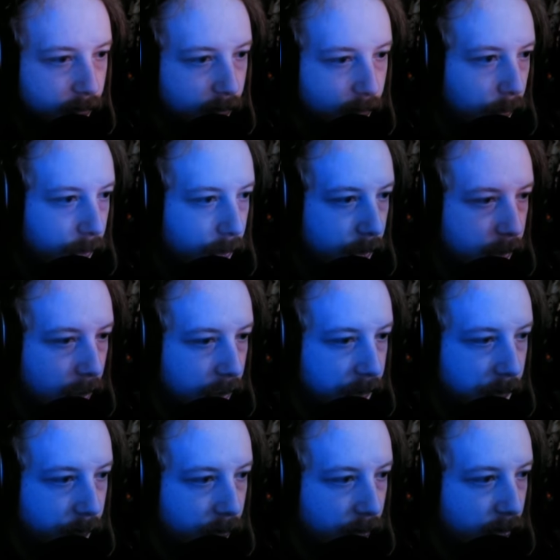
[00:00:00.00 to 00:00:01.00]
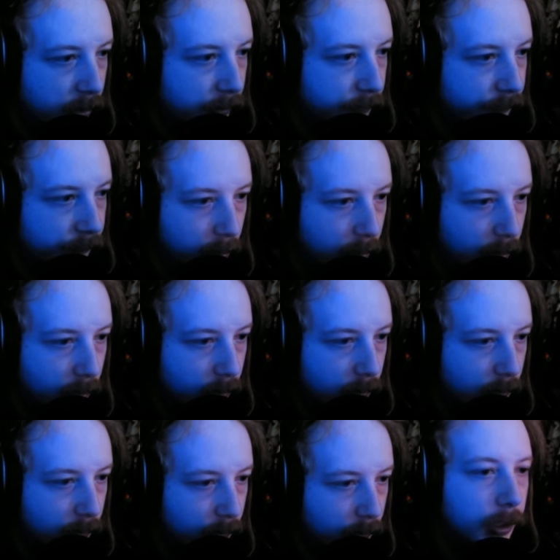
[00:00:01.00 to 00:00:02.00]
Alright, well, this last spore uh, right here.
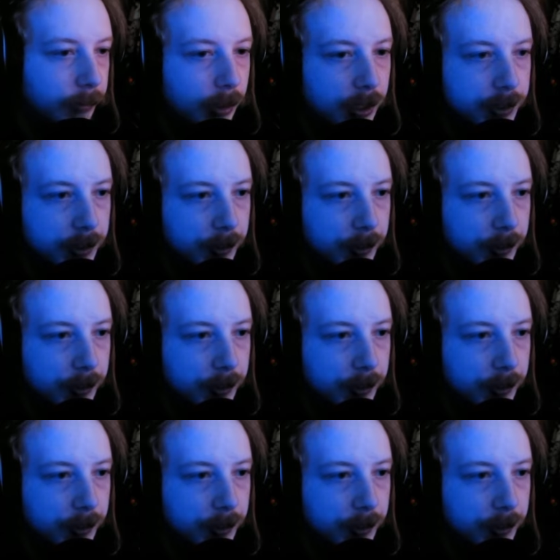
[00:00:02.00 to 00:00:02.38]
Alright,